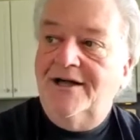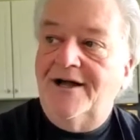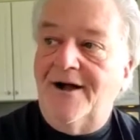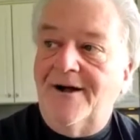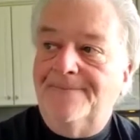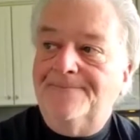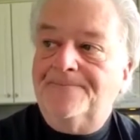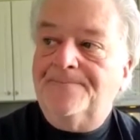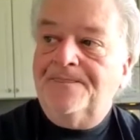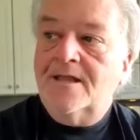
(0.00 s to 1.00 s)

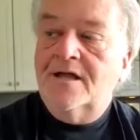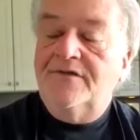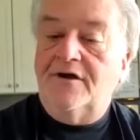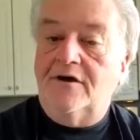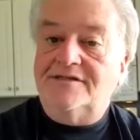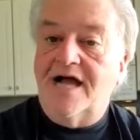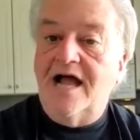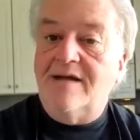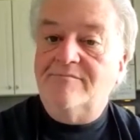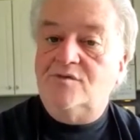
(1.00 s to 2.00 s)
There are
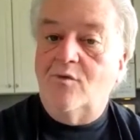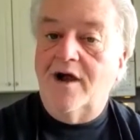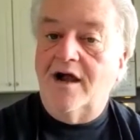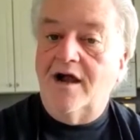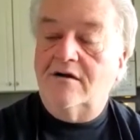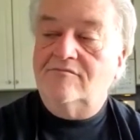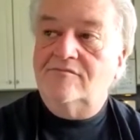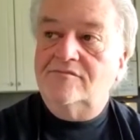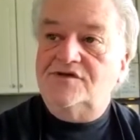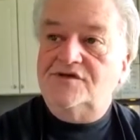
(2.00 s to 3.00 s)
times where
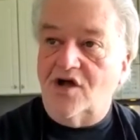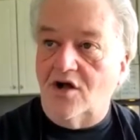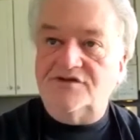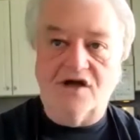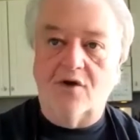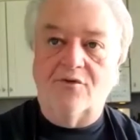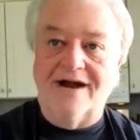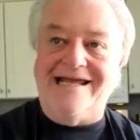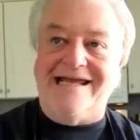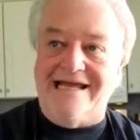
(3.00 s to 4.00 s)
salt's
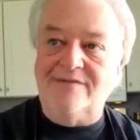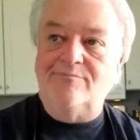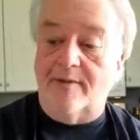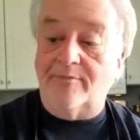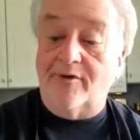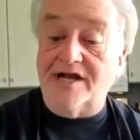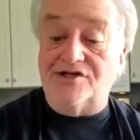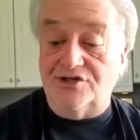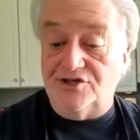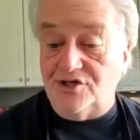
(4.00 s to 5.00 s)
already in preparations.